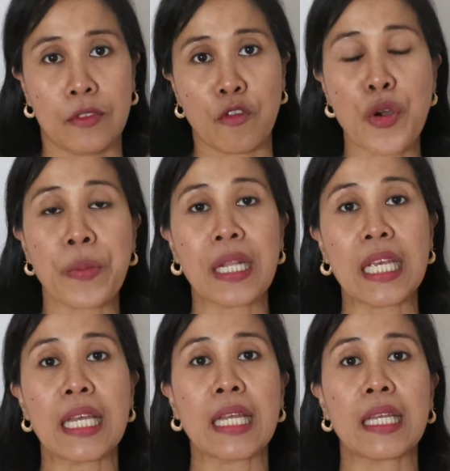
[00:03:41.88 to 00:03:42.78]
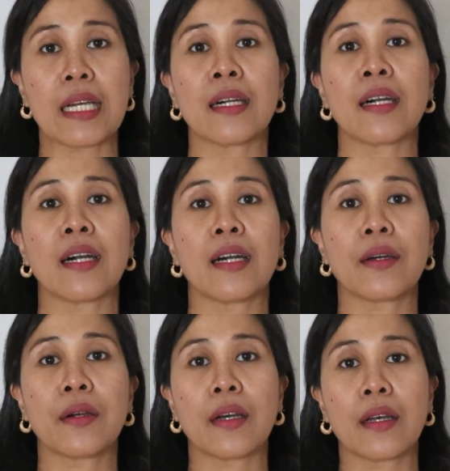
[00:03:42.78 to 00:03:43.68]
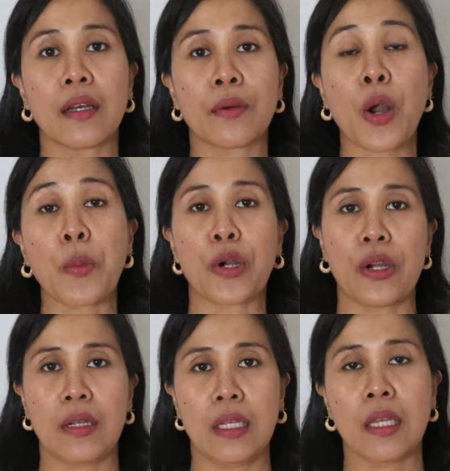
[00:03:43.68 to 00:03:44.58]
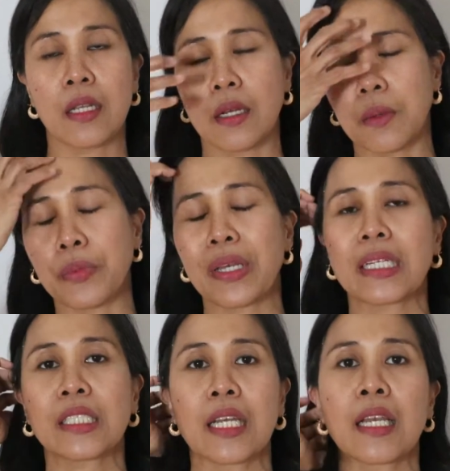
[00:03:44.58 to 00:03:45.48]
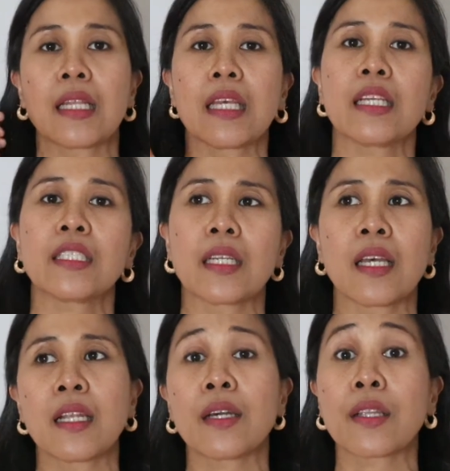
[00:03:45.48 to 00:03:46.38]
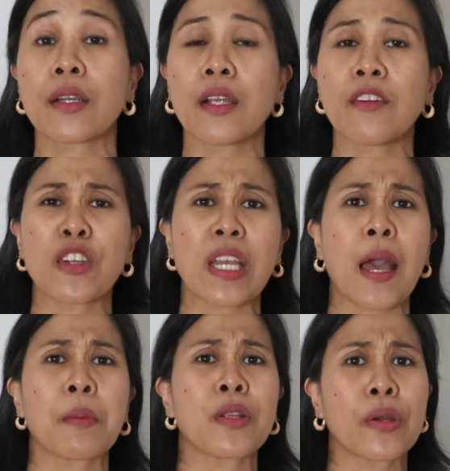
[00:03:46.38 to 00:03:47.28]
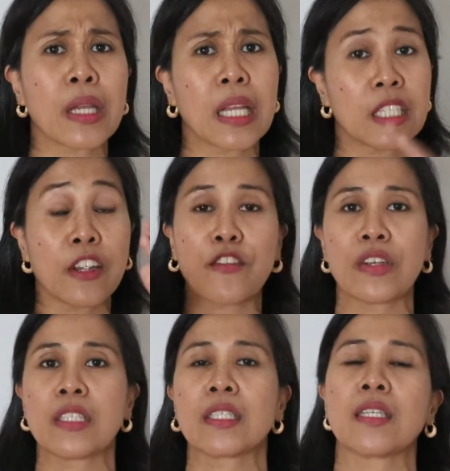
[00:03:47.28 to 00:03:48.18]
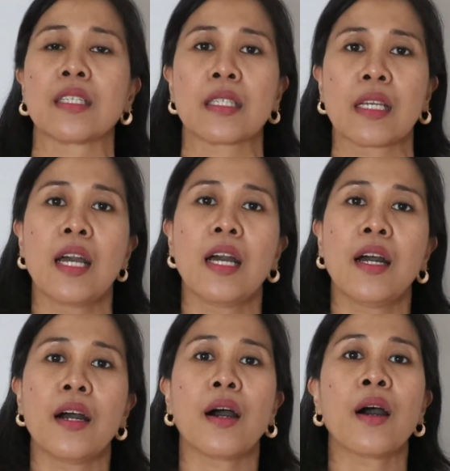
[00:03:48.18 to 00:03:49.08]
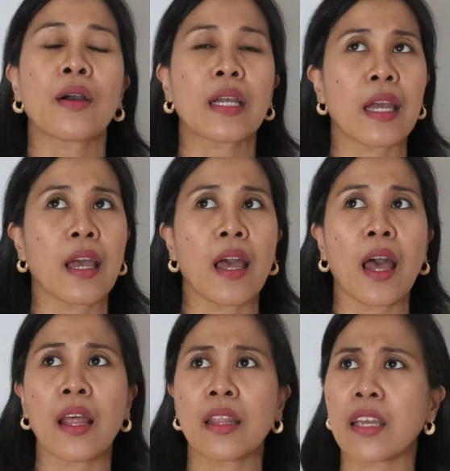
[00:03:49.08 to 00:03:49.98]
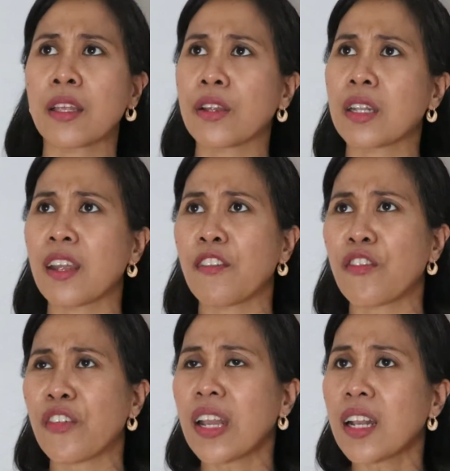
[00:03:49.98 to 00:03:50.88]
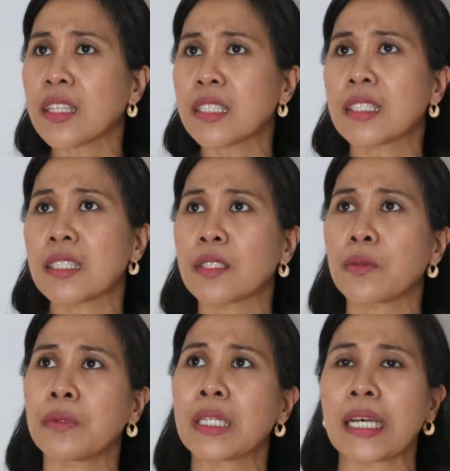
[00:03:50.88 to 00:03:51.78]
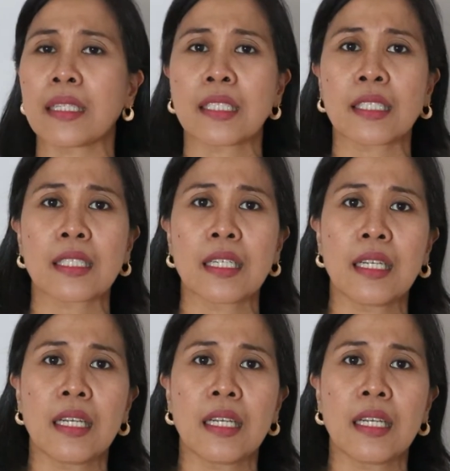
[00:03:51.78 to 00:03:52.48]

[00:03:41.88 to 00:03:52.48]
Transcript: firmly rubber in British English, and other vocabulary differences. Okay, and the other difference, what else